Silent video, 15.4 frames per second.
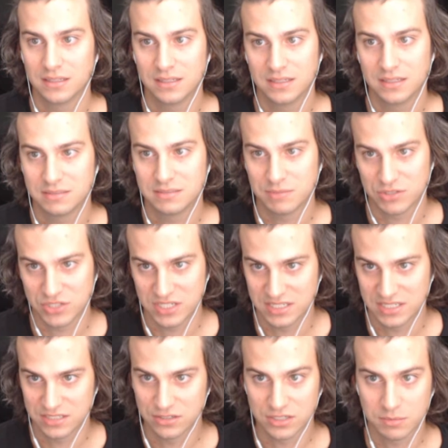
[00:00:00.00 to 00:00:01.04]
especially
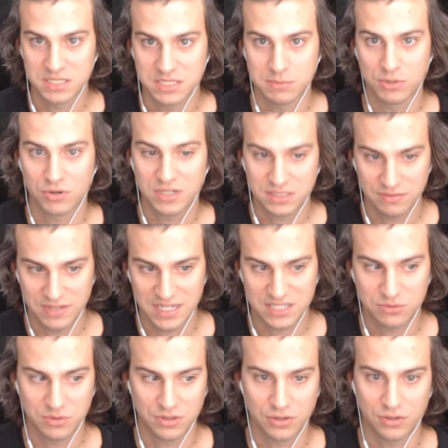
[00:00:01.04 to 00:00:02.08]
since there's going to be some aggressive decks
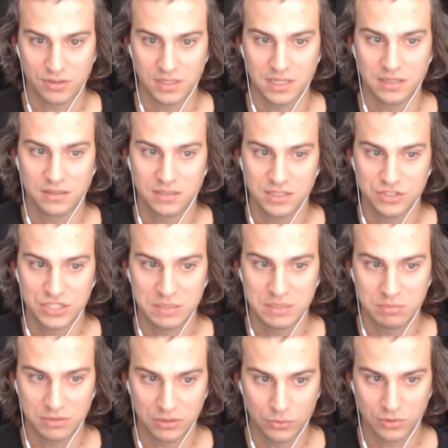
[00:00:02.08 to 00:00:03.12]
with all the cheap
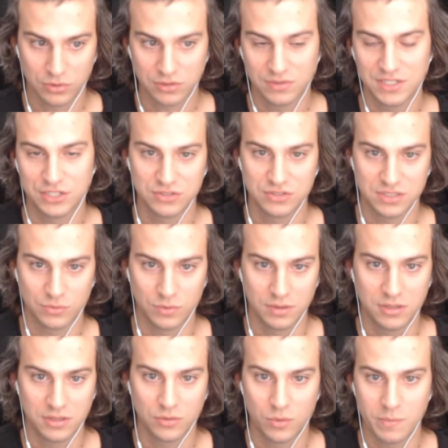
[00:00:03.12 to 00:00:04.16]
lore creatures, the one
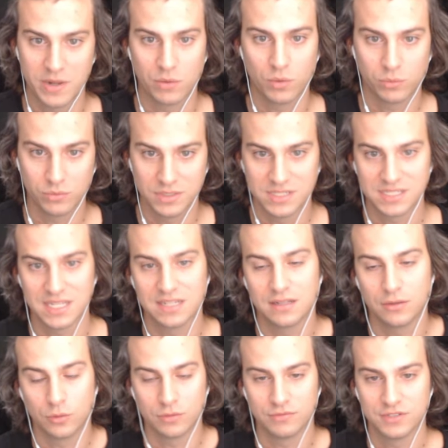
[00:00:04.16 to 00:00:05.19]
mana 1/1s that
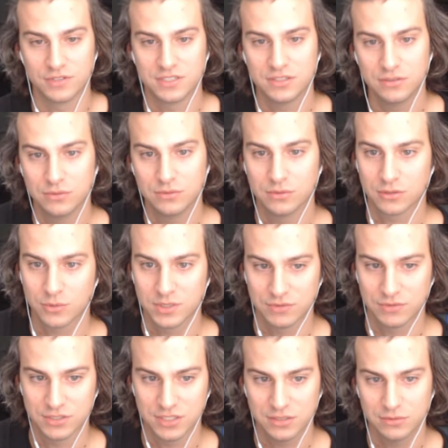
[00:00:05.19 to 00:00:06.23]
lore for 2 or quest for
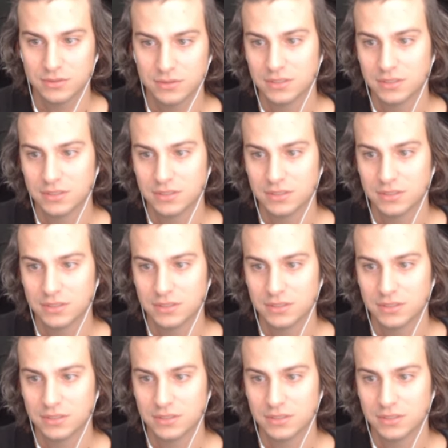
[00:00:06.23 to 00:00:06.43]
2.